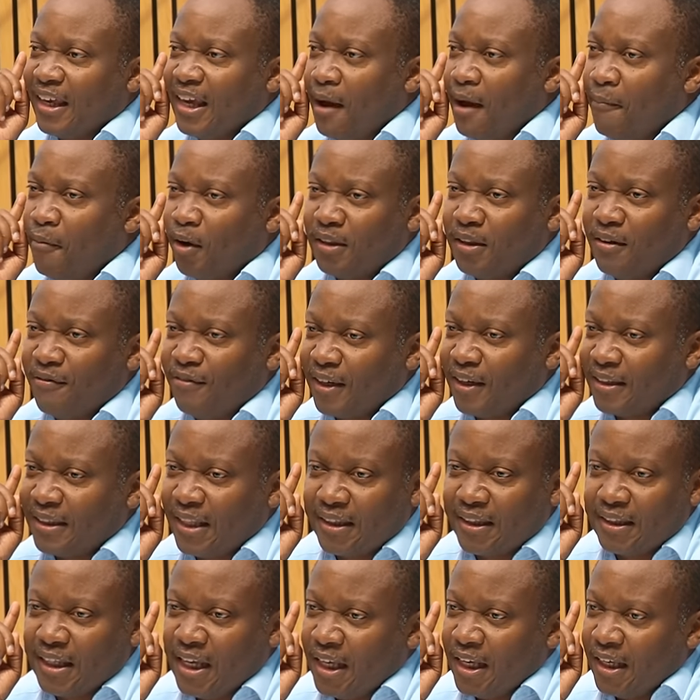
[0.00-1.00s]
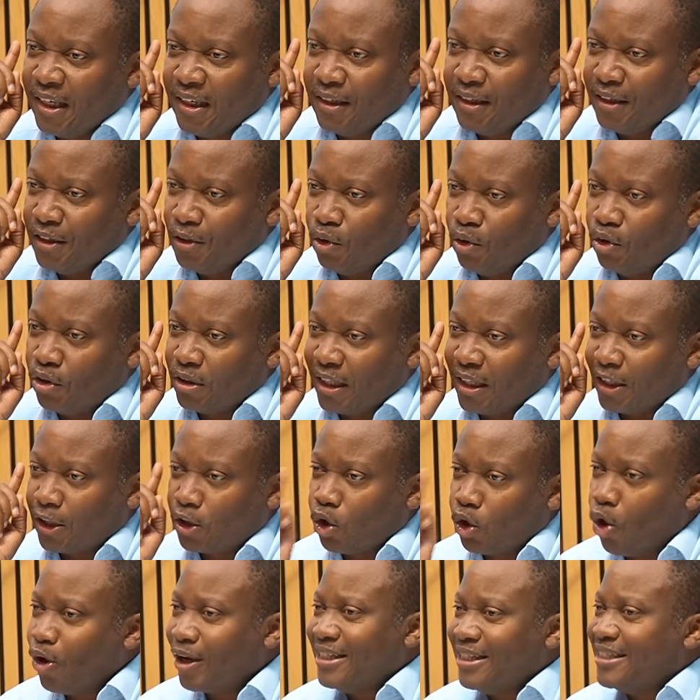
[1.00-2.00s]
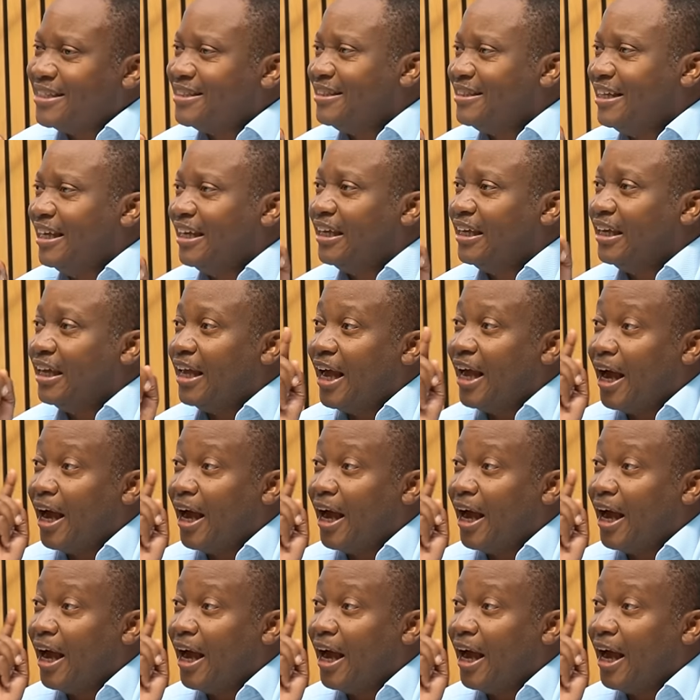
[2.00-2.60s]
about the fact that, you know, the clock is ticking.